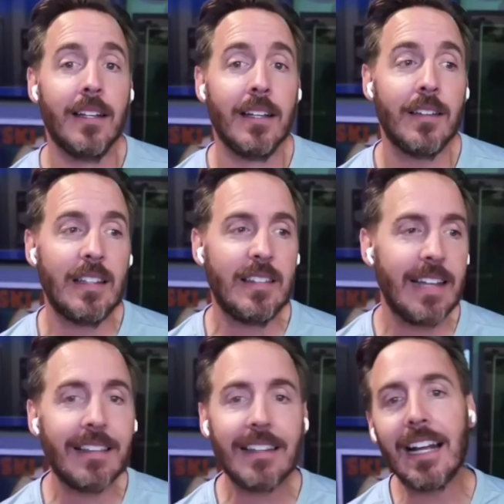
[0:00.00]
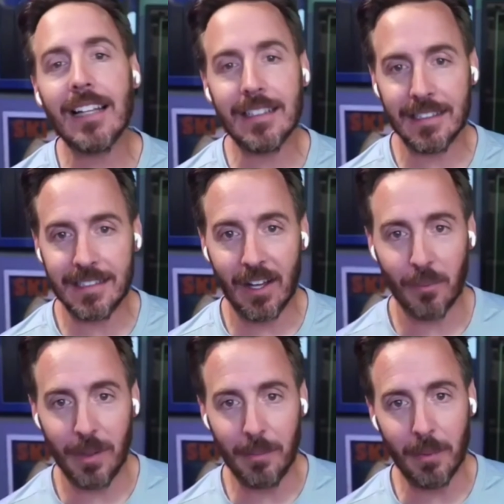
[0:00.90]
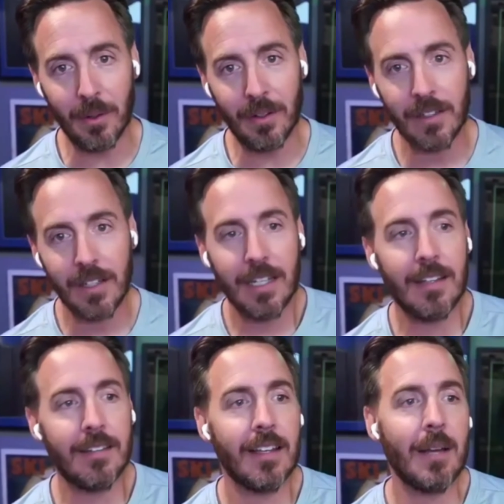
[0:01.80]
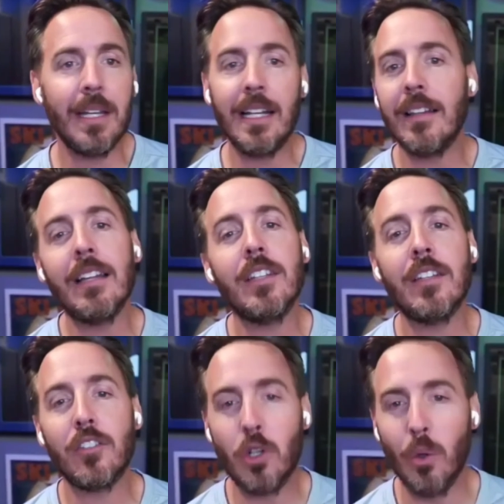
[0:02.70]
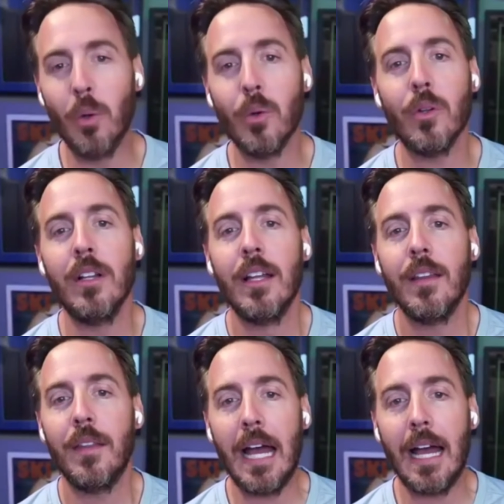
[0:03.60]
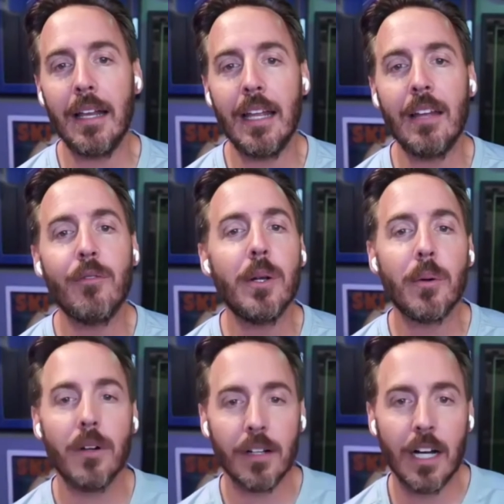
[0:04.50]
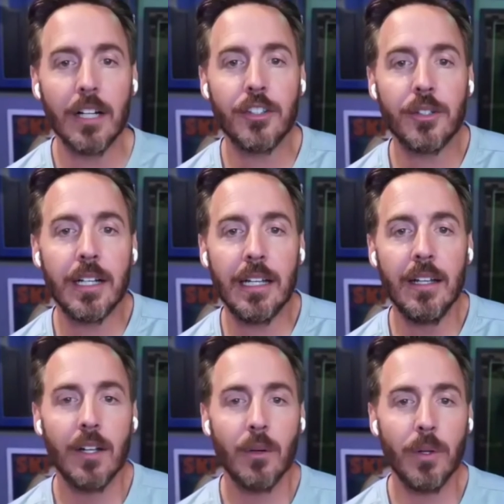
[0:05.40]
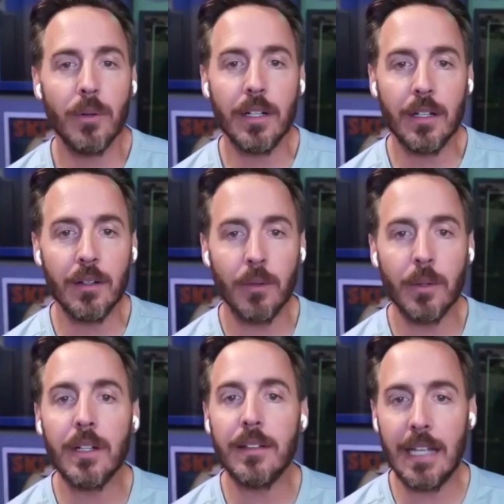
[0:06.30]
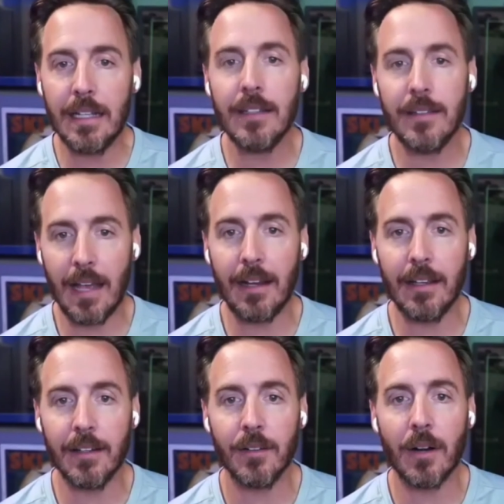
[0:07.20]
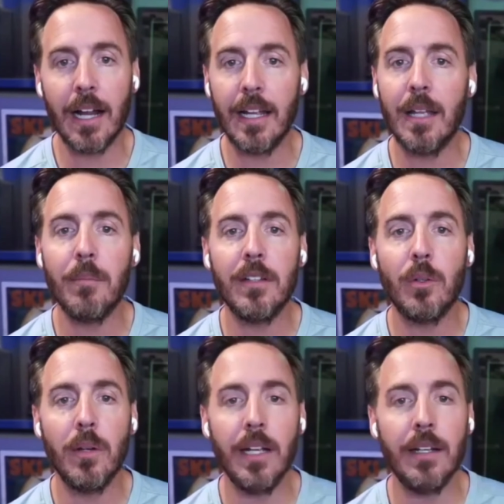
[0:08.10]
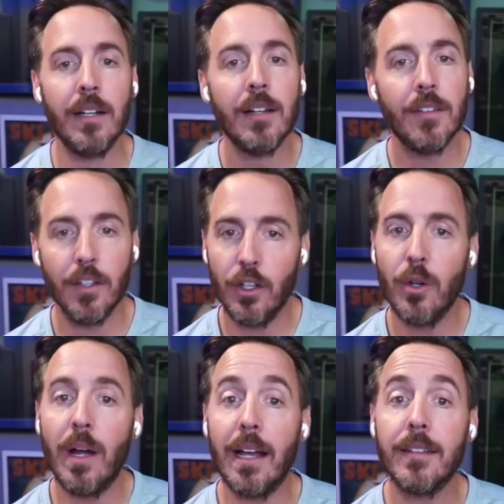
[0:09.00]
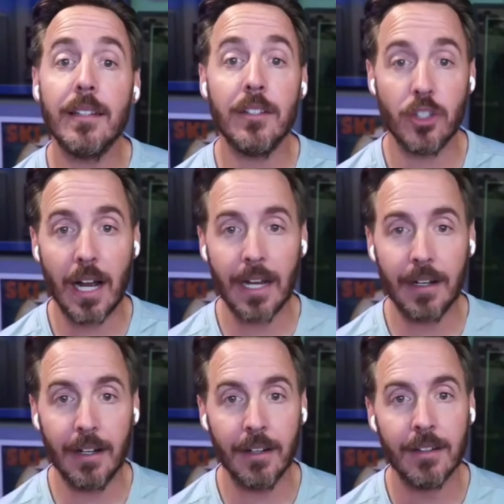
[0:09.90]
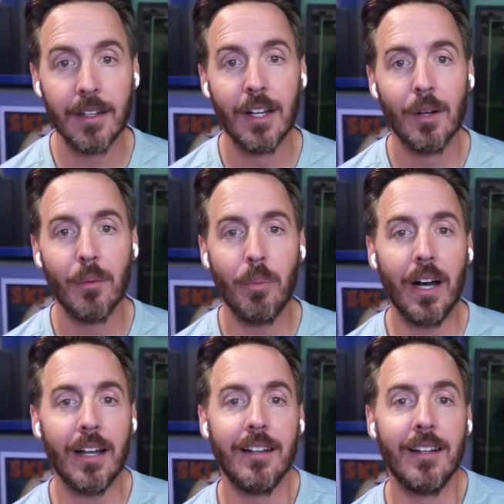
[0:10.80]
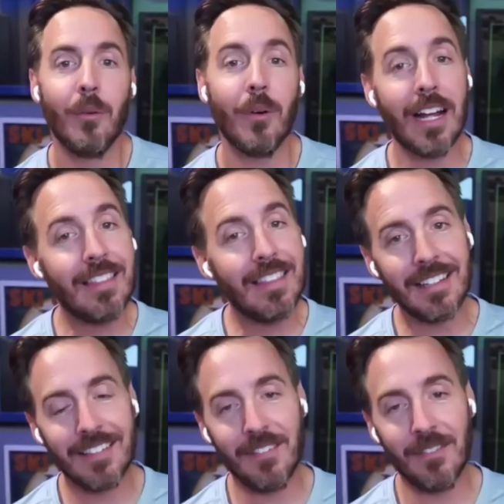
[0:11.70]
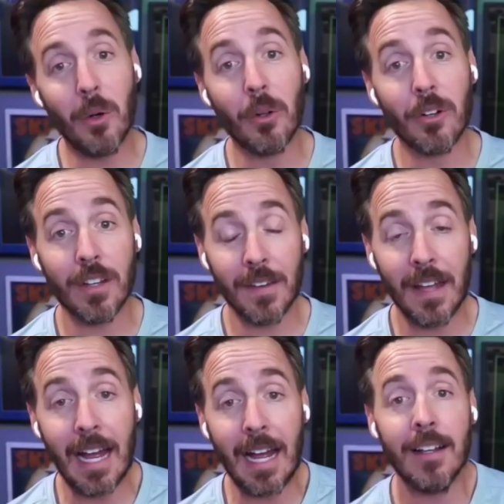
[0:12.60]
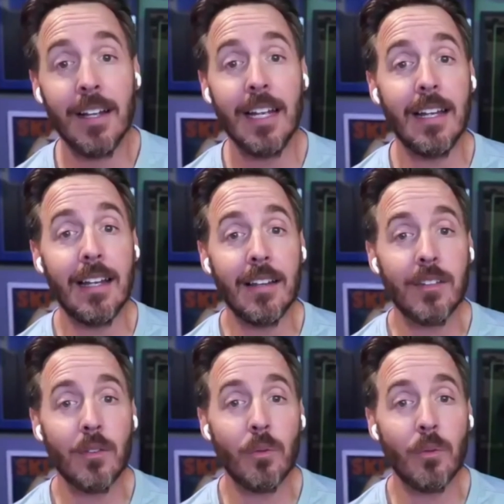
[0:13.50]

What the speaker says: the stat that I like to tell people is, I mean, it's cool that if we were a country, we would have taken second, right, in between the US and China. But what I think is even cooler than that is,